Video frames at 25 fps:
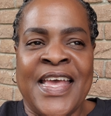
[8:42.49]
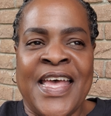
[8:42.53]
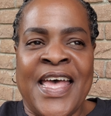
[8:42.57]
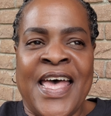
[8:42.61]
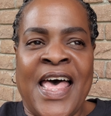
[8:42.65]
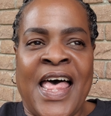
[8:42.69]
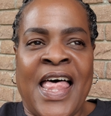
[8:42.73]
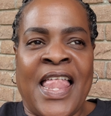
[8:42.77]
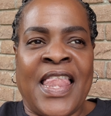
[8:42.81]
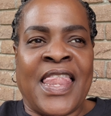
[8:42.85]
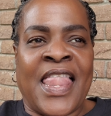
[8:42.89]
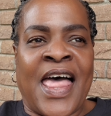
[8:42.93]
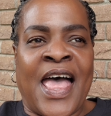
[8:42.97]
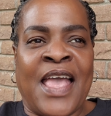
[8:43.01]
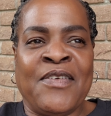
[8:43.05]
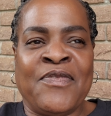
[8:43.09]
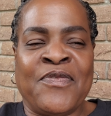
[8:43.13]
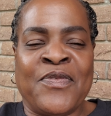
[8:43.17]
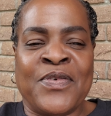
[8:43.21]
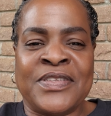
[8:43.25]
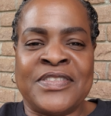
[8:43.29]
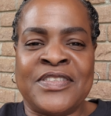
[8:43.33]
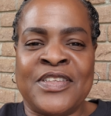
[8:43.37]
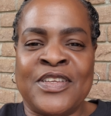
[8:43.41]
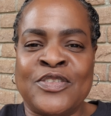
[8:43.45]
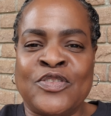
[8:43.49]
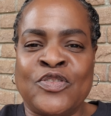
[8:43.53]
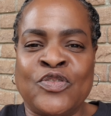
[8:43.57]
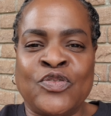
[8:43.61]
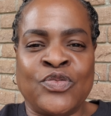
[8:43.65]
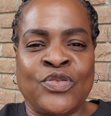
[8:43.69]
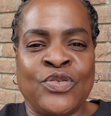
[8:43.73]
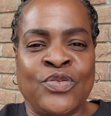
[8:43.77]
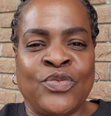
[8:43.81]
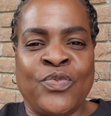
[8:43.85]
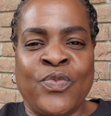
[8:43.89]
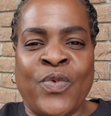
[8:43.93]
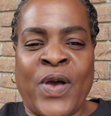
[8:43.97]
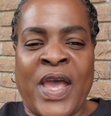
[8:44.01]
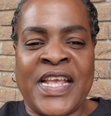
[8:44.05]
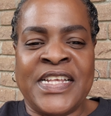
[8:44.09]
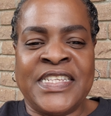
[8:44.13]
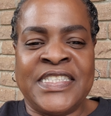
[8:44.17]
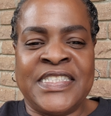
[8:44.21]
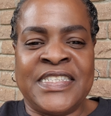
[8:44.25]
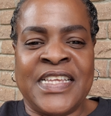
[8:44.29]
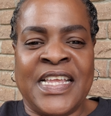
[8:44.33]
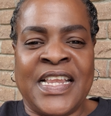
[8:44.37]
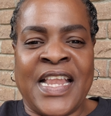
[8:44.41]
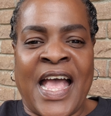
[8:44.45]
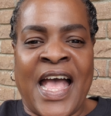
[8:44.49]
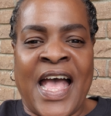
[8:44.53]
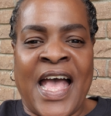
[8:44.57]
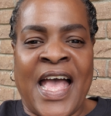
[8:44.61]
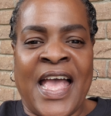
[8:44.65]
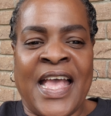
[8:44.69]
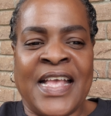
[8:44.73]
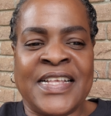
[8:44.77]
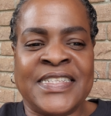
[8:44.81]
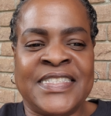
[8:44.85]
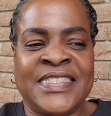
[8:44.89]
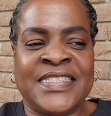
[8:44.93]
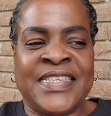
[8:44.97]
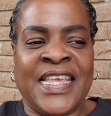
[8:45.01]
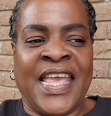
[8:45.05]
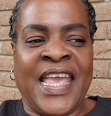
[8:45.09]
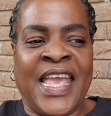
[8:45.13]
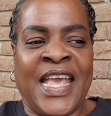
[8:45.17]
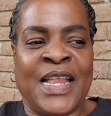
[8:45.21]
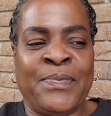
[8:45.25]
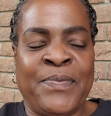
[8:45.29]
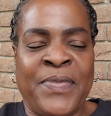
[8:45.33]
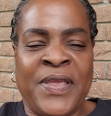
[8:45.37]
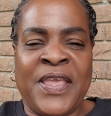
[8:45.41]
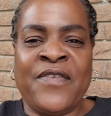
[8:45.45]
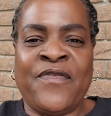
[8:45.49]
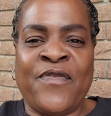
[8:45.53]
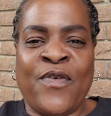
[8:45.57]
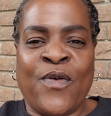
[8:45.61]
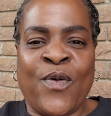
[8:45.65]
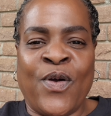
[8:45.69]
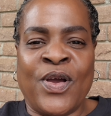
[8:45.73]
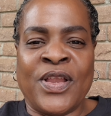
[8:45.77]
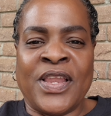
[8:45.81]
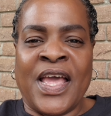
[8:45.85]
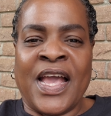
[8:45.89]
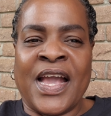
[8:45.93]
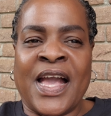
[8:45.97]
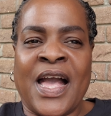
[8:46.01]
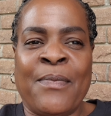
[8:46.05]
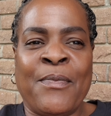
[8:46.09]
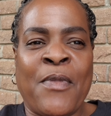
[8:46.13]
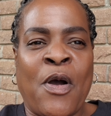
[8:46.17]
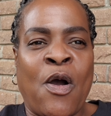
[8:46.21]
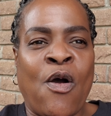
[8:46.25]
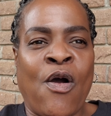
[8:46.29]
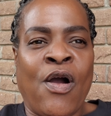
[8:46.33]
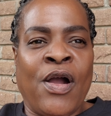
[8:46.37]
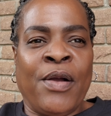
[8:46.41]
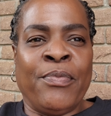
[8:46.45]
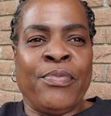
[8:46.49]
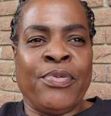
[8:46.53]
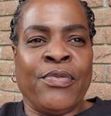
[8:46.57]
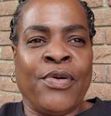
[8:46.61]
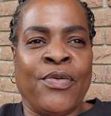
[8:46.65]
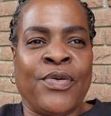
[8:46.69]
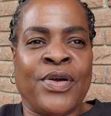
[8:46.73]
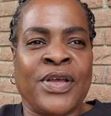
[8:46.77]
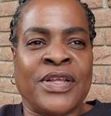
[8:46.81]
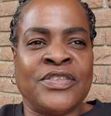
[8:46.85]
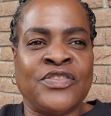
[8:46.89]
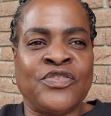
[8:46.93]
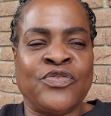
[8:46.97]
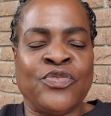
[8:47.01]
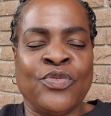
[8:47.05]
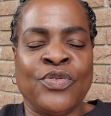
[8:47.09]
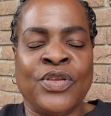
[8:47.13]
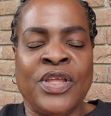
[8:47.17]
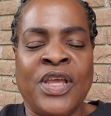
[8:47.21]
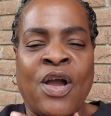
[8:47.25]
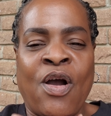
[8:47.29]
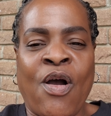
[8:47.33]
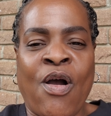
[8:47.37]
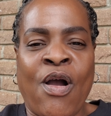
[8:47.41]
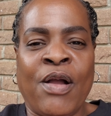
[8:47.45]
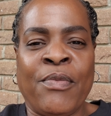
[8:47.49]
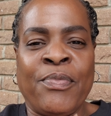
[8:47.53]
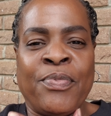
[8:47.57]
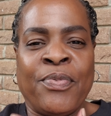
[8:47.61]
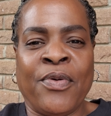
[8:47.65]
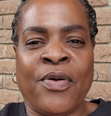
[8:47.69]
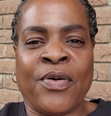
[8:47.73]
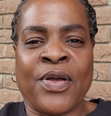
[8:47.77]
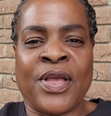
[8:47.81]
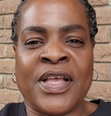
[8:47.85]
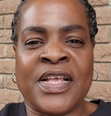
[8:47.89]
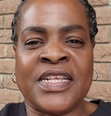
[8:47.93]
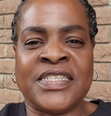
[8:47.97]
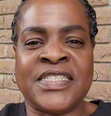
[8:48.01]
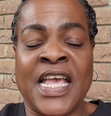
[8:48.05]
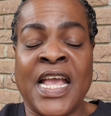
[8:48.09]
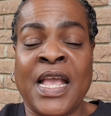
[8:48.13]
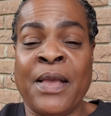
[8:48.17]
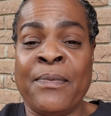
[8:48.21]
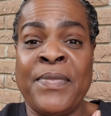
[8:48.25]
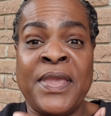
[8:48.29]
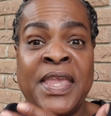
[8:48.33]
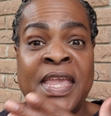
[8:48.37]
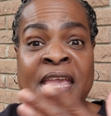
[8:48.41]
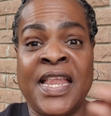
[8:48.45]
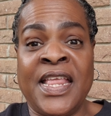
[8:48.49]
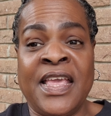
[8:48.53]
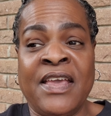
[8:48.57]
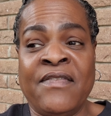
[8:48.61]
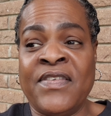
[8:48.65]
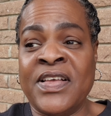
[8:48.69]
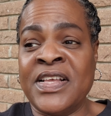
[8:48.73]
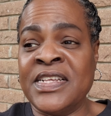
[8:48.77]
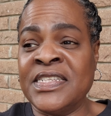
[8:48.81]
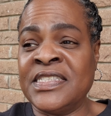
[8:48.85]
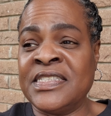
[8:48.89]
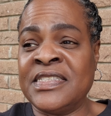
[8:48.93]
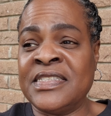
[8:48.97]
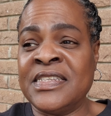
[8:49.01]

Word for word: Her life was a true waste, and I said before, like I'm heartbroken, truly heartbroken, because that can be any of us.